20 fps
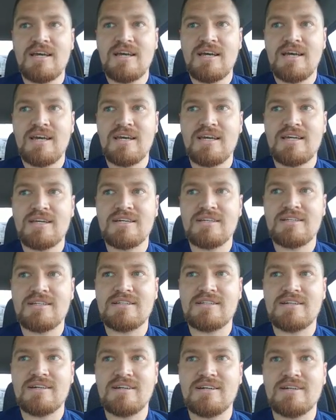
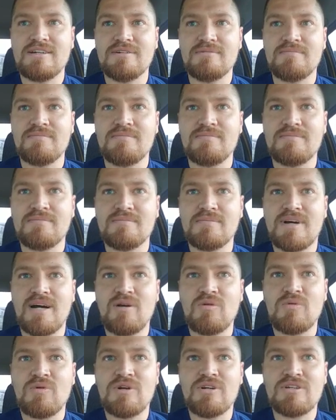And I
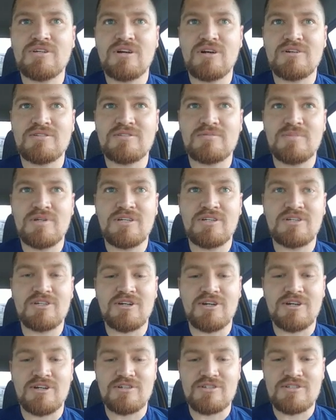want y'all to be
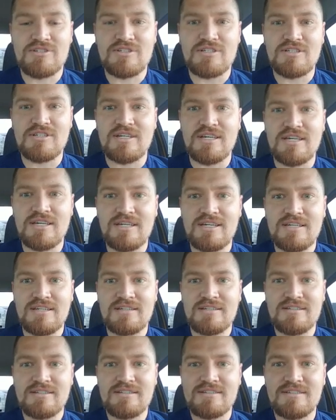encouraged today
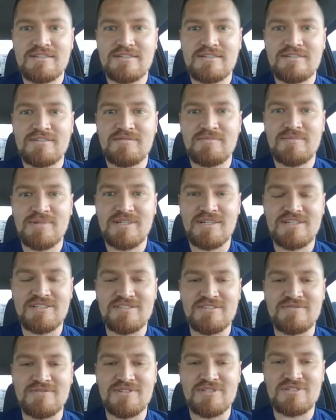because
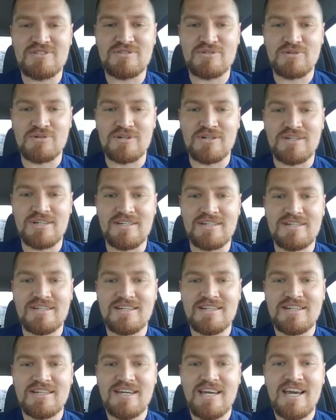of this story.
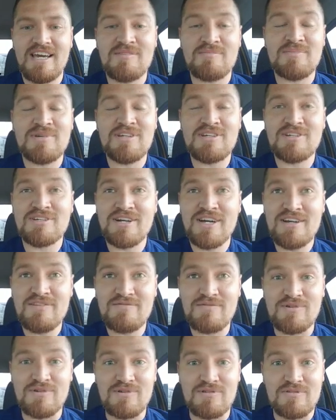And be
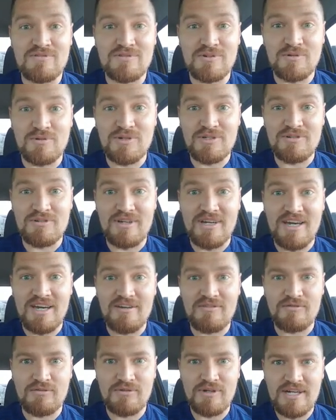grateful for what you
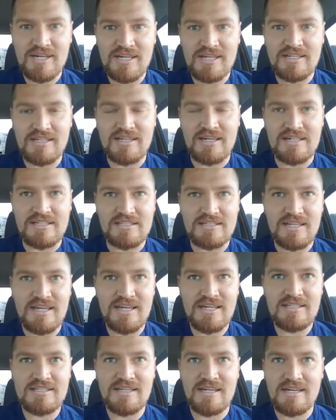have.
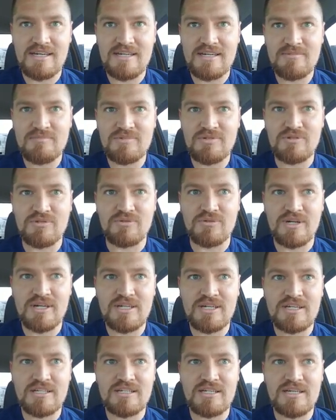Take time to
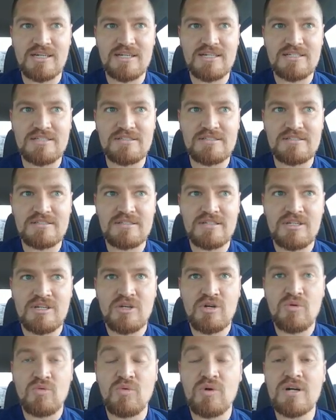recognize
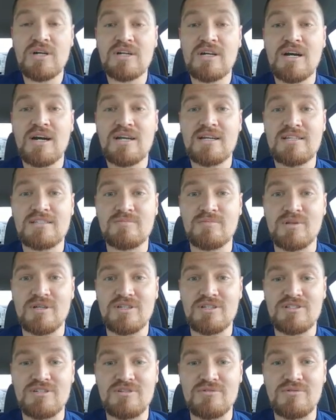what God has
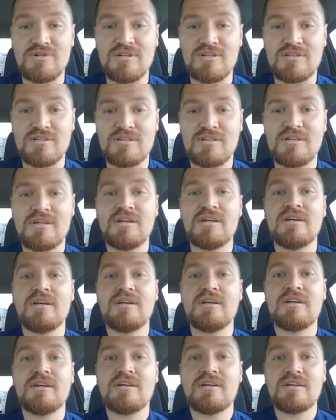blessed you with.
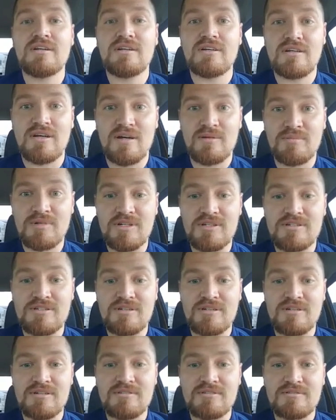God bless
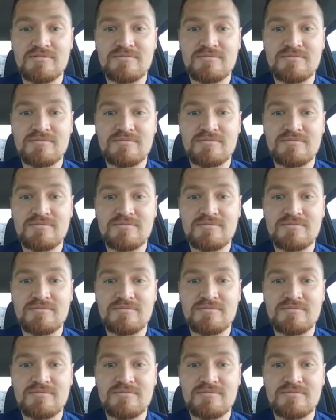y'all.